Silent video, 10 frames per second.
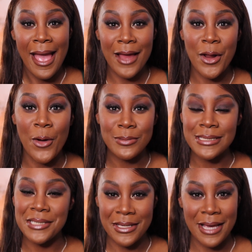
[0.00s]
and I hope to
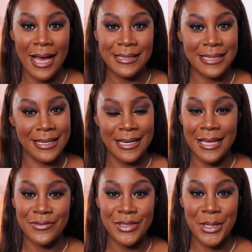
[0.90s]
see you guys in the
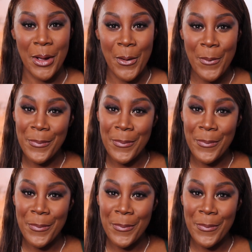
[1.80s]
next video.